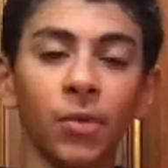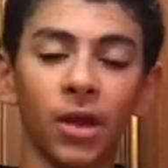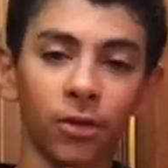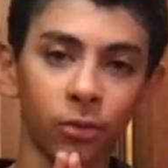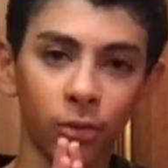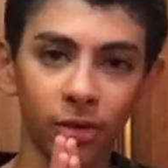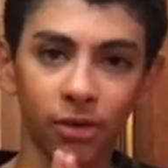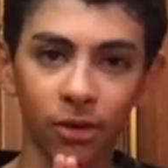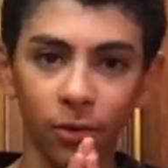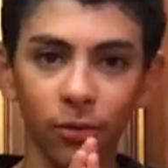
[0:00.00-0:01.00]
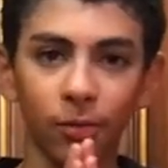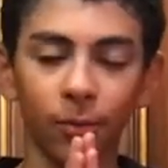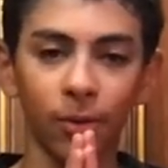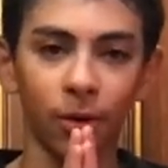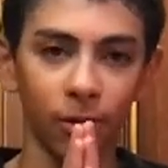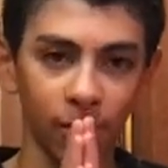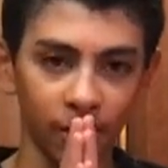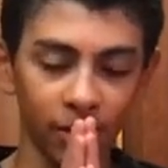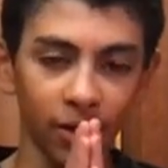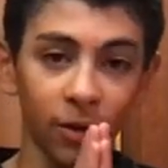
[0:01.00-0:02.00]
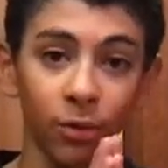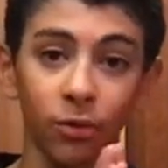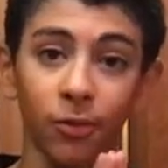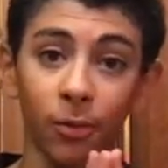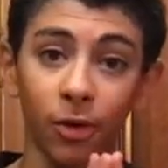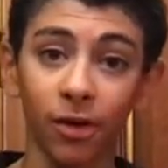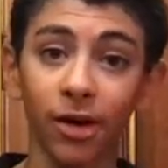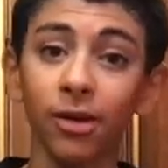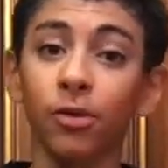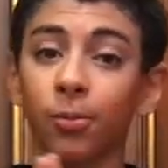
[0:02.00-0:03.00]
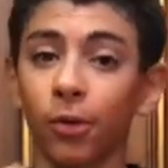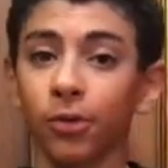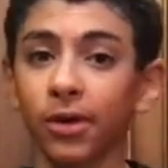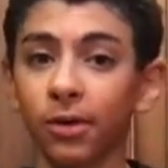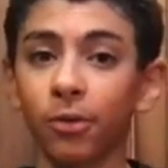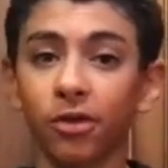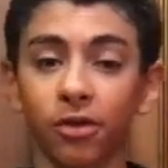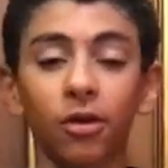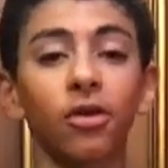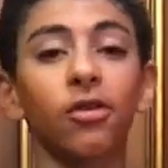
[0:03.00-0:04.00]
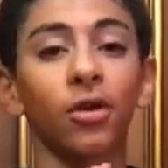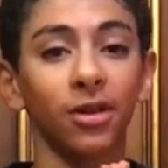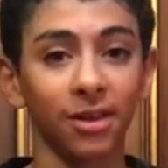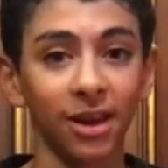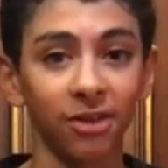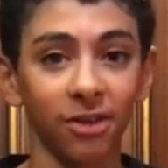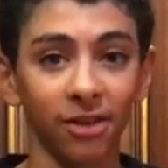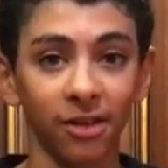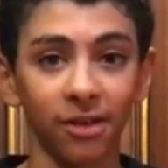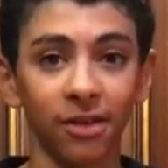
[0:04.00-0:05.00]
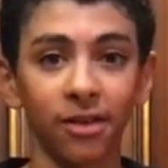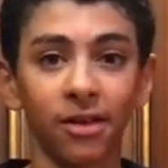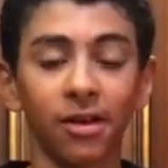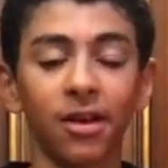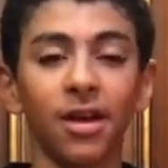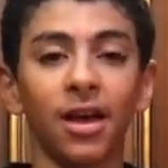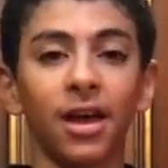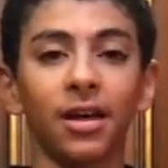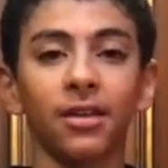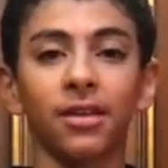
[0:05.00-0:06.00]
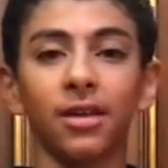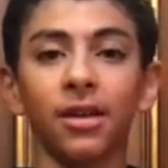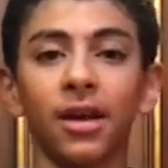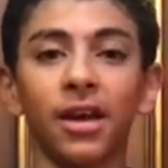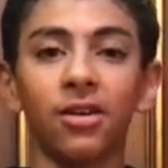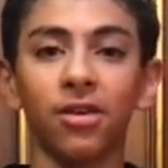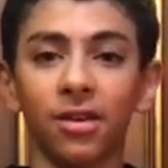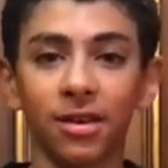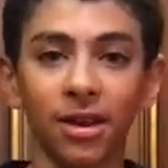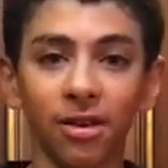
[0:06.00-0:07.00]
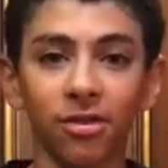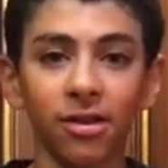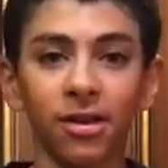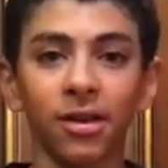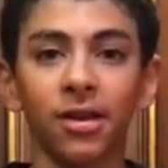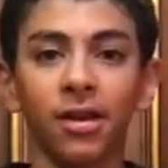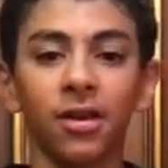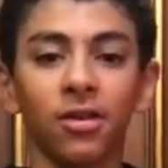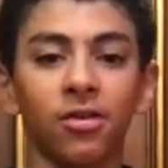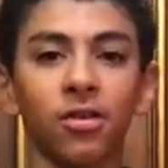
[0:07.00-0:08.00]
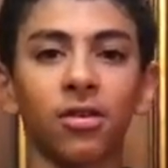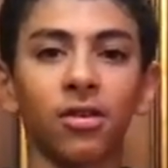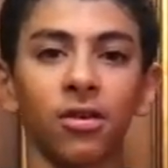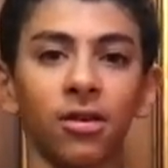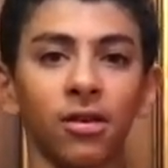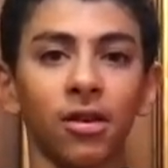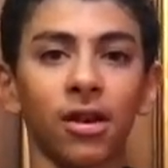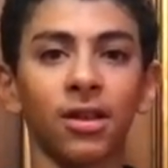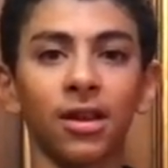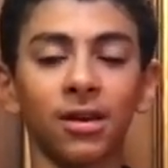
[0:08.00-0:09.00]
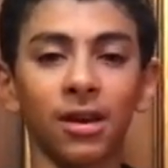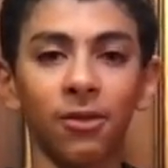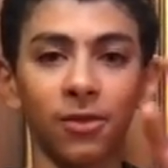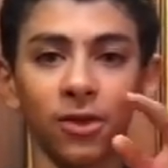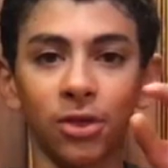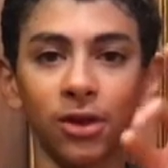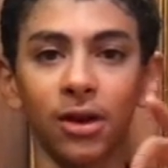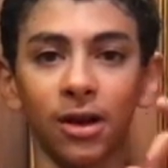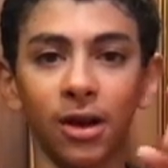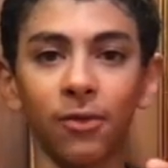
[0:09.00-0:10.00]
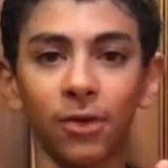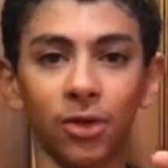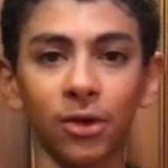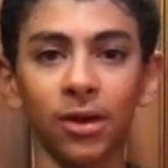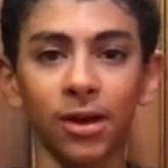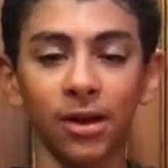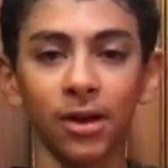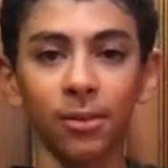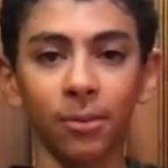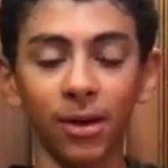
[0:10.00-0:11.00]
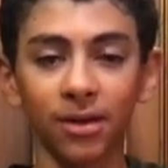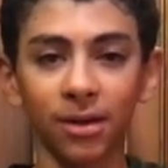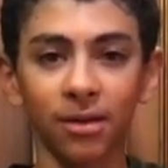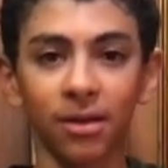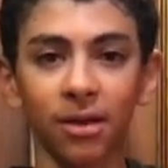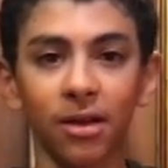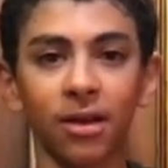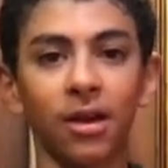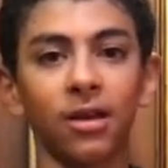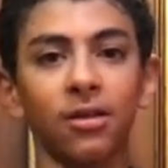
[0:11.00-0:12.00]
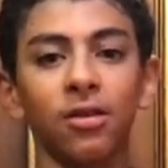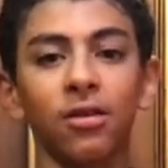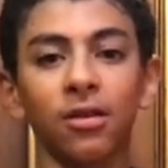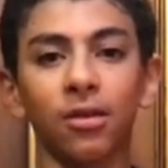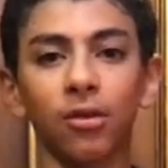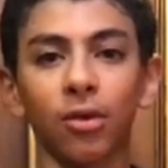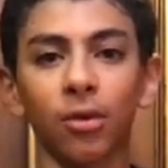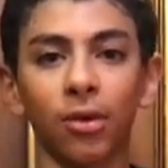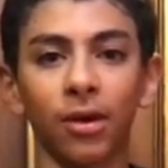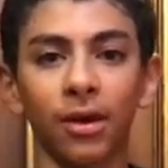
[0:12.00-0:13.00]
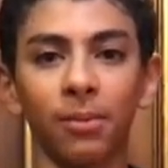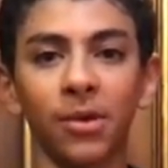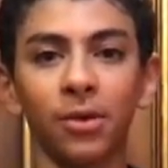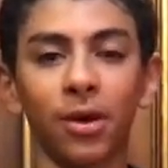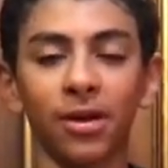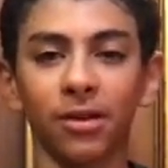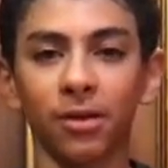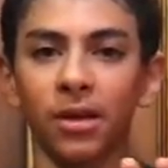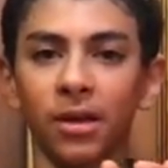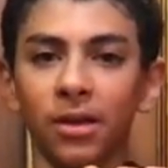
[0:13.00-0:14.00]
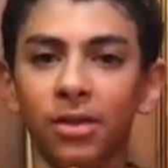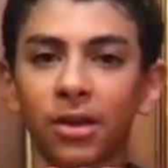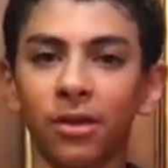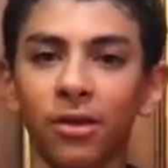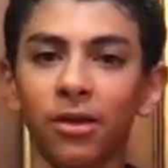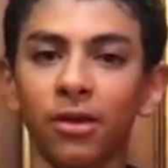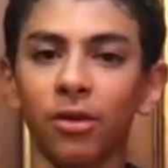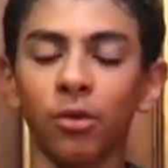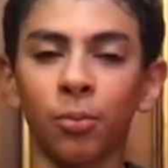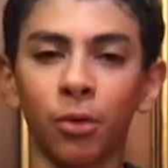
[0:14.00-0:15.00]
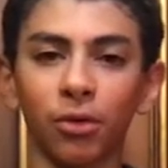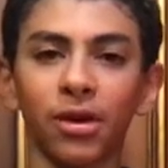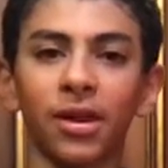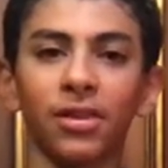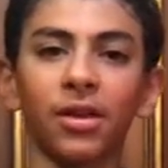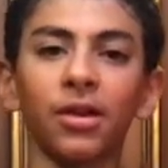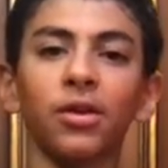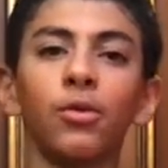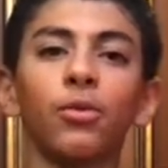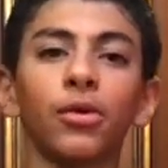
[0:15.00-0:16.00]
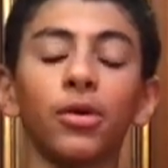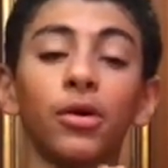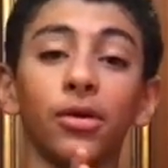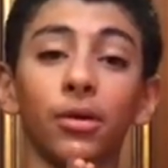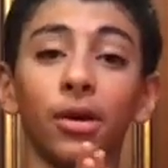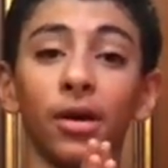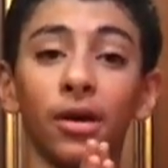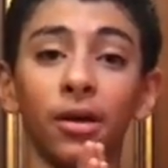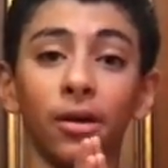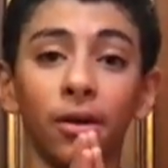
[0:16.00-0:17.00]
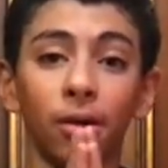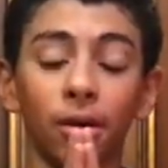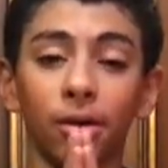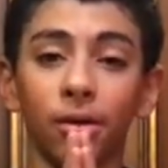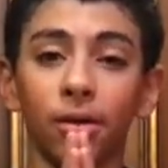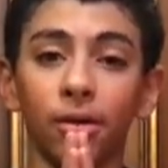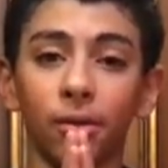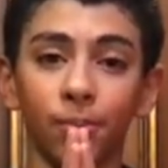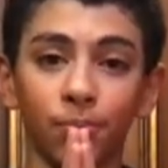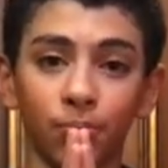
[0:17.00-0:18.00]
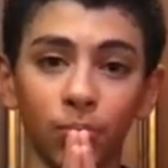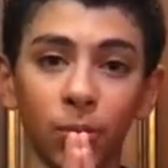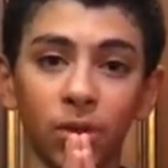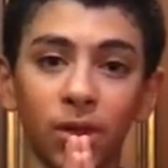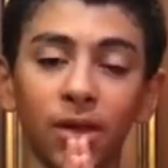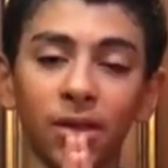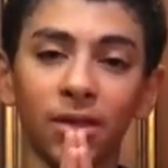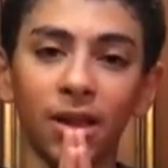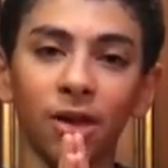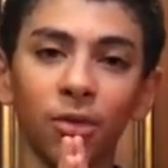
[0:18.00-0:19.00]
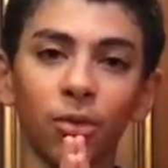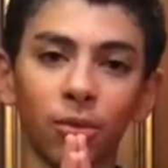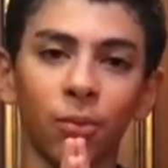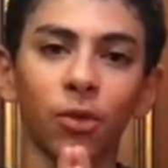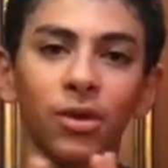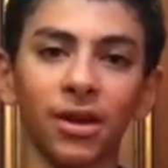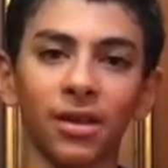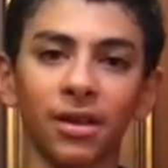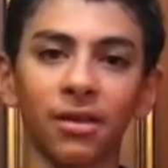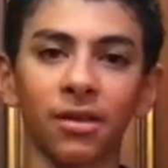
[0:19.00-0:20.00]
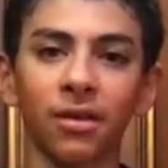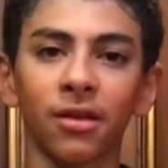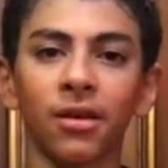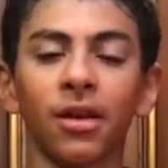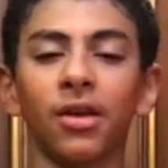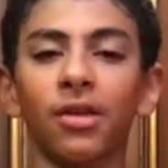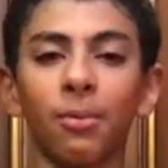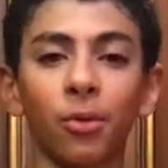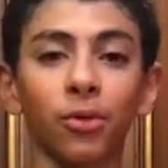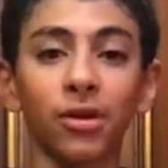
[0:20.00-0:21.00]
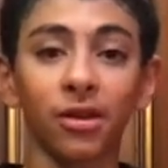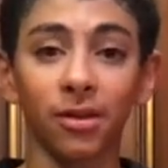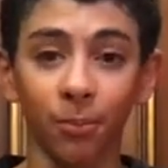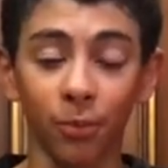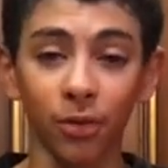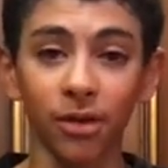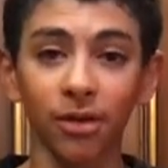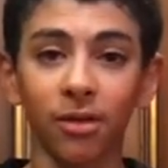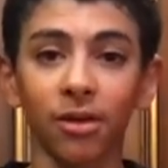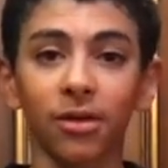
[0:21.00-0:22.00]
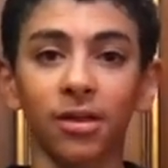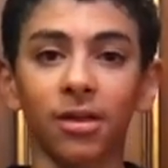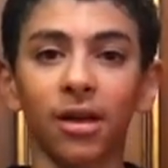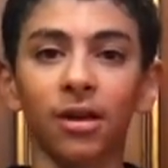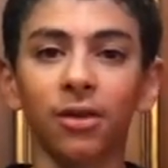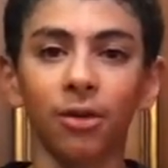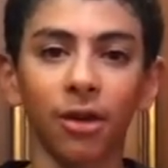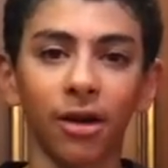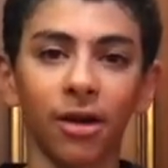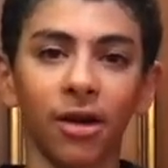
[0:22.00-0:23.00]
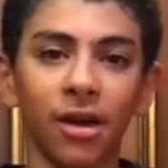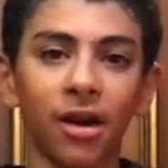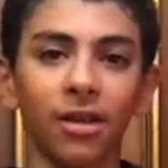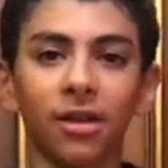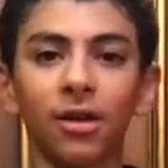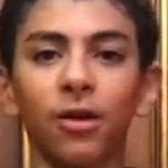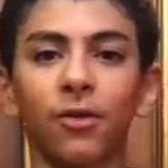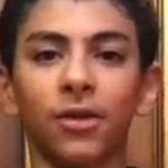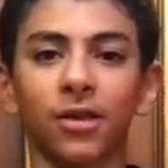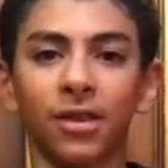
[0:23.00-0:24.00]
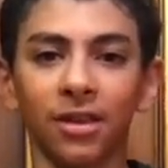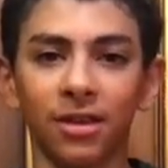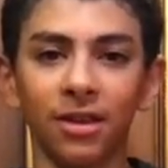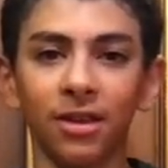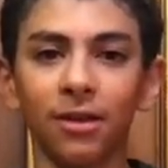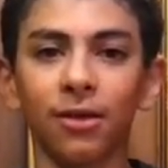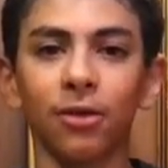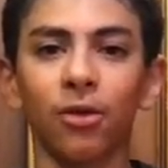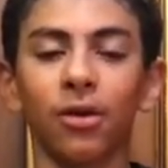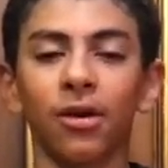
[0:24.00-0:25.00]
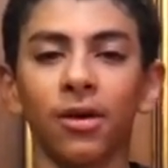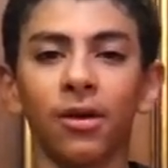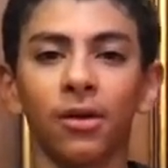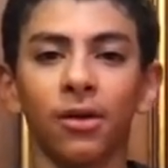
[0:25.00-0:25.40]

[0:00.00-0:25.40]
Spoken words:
And once it goes from RNA to protein, which is called a translation. And a translation, it just turns it takes every three bases and turns it to an amino acid. It then turns into protein, and then you can then it tells you what protein it is. And that protein is important because it tells you can tell you if it's a disease or